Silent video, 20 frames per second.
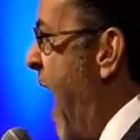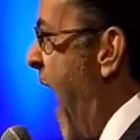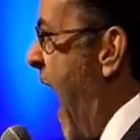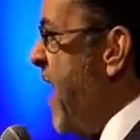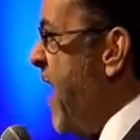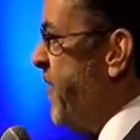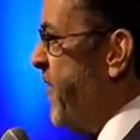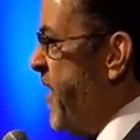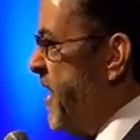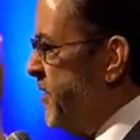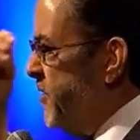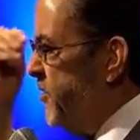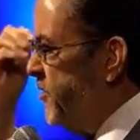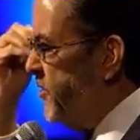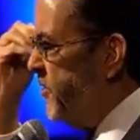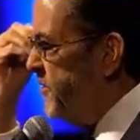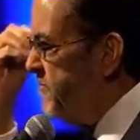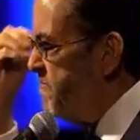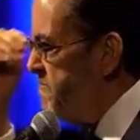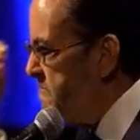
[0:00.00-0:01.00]
and the
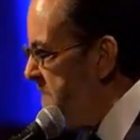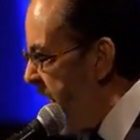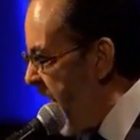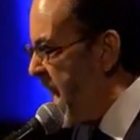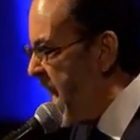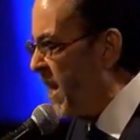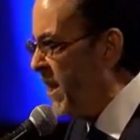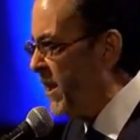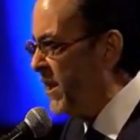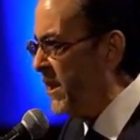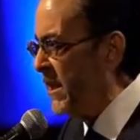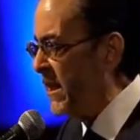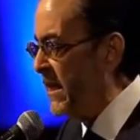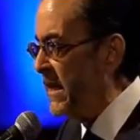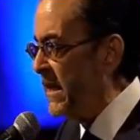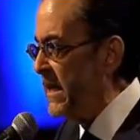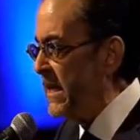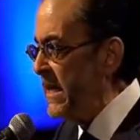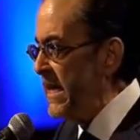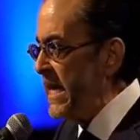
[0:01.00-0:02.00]
smell,
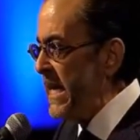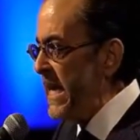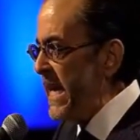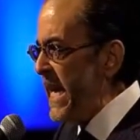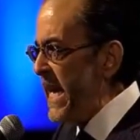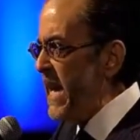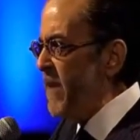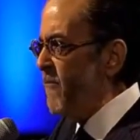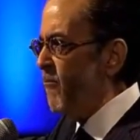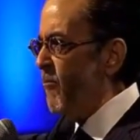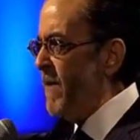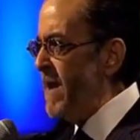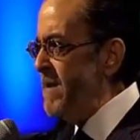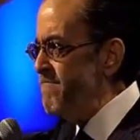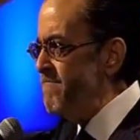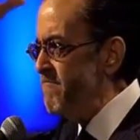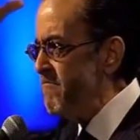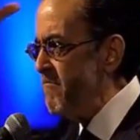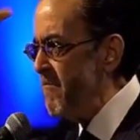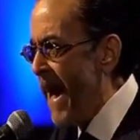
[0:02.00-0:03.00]
it
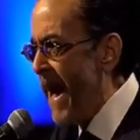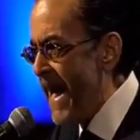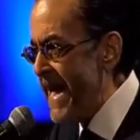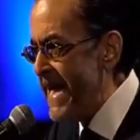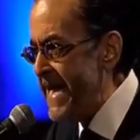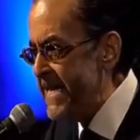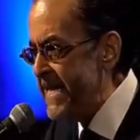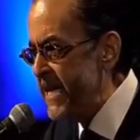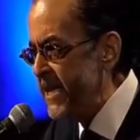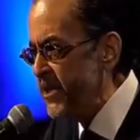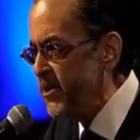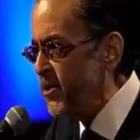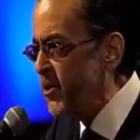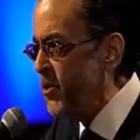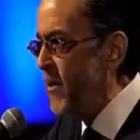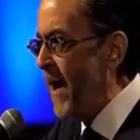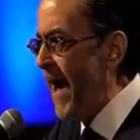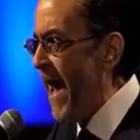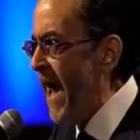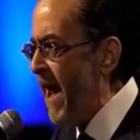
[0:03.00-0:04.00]
reminded
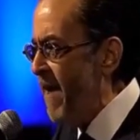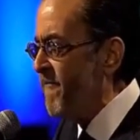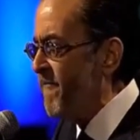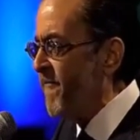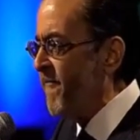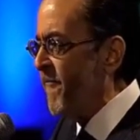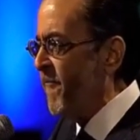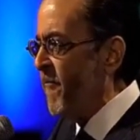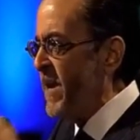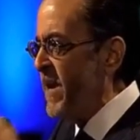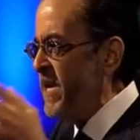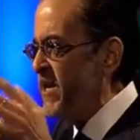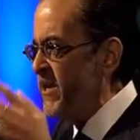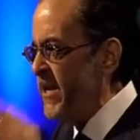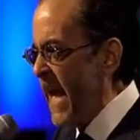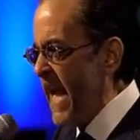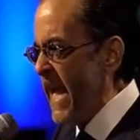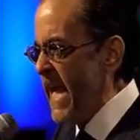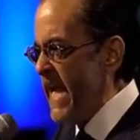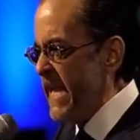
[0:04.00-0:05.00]
you every
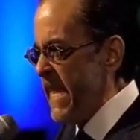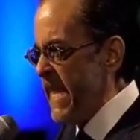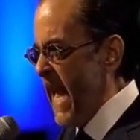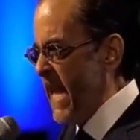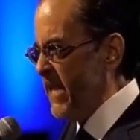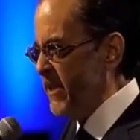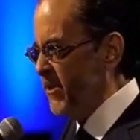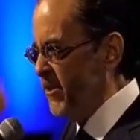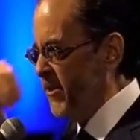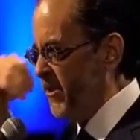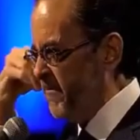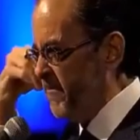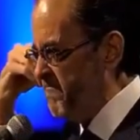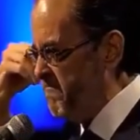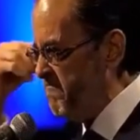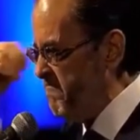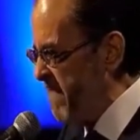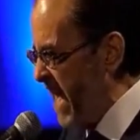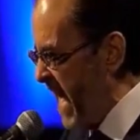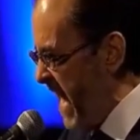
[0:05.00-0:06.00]
day, that
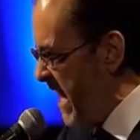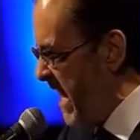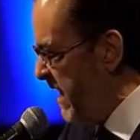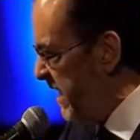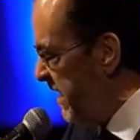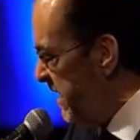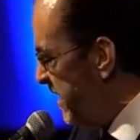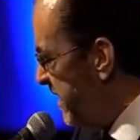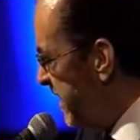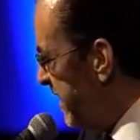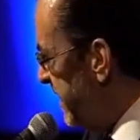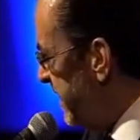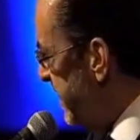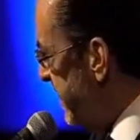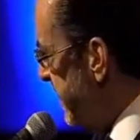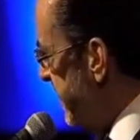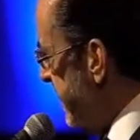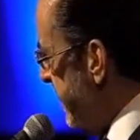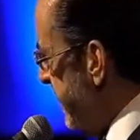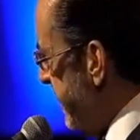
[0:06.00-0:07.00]
smell.
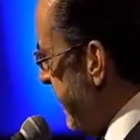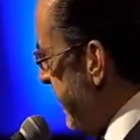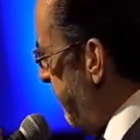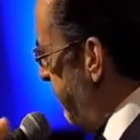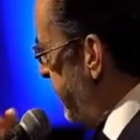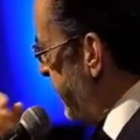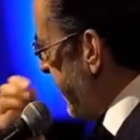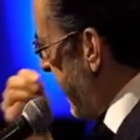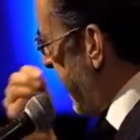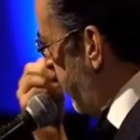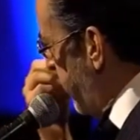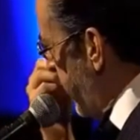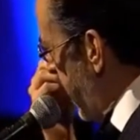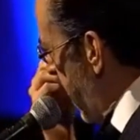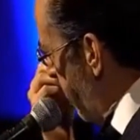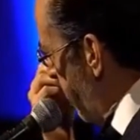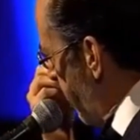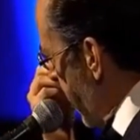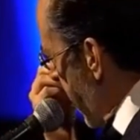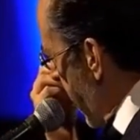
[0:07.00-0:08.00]
It was like when
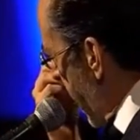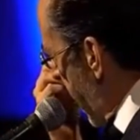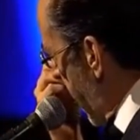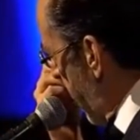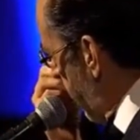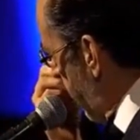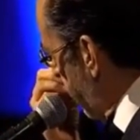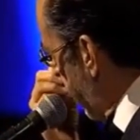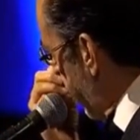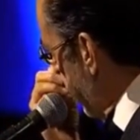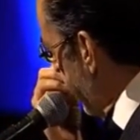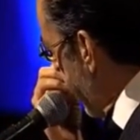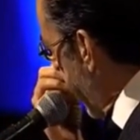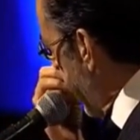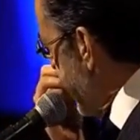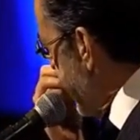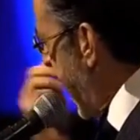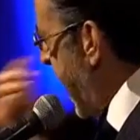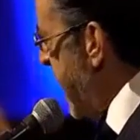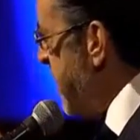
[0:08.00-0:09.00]
an
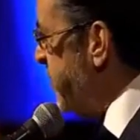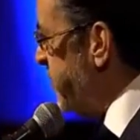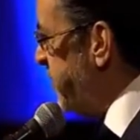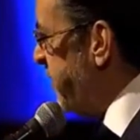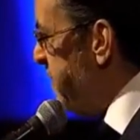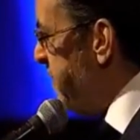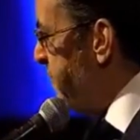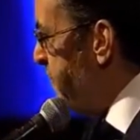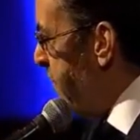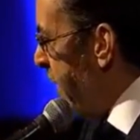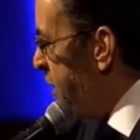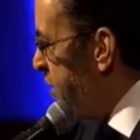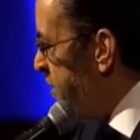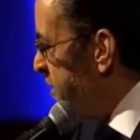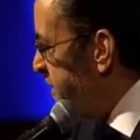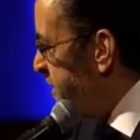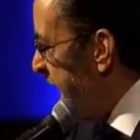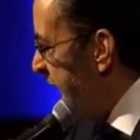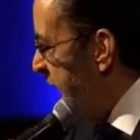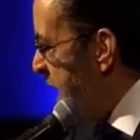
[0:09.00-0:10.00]
engine burns
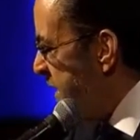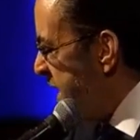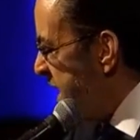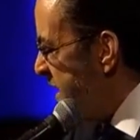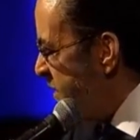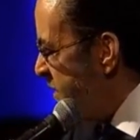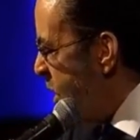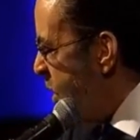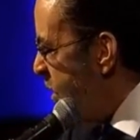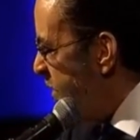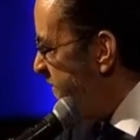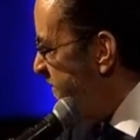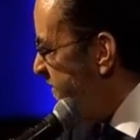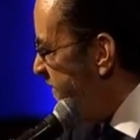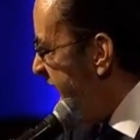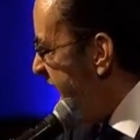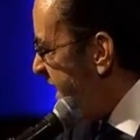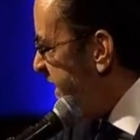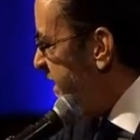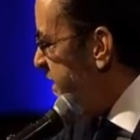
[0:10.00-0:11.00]
out in an old
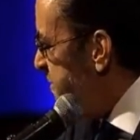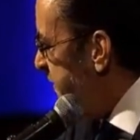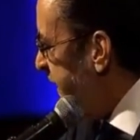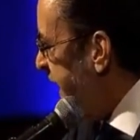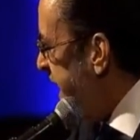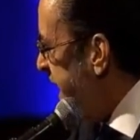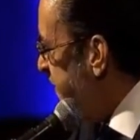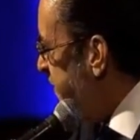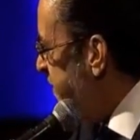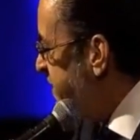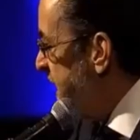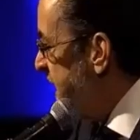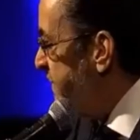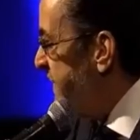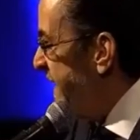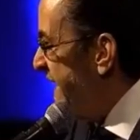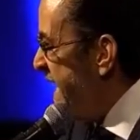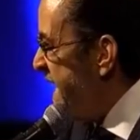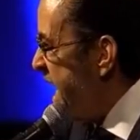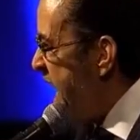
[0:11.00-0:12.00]
vacuum cleaner or
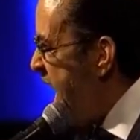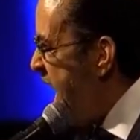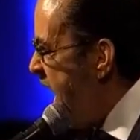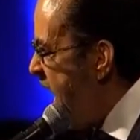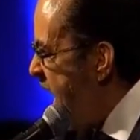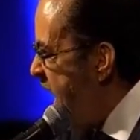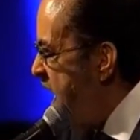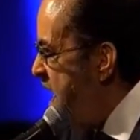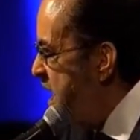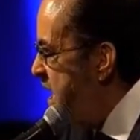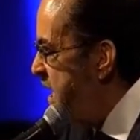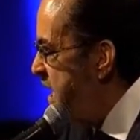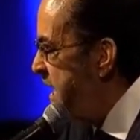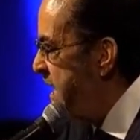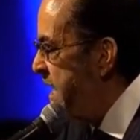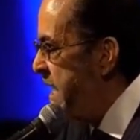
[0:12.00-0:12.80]
something. It hung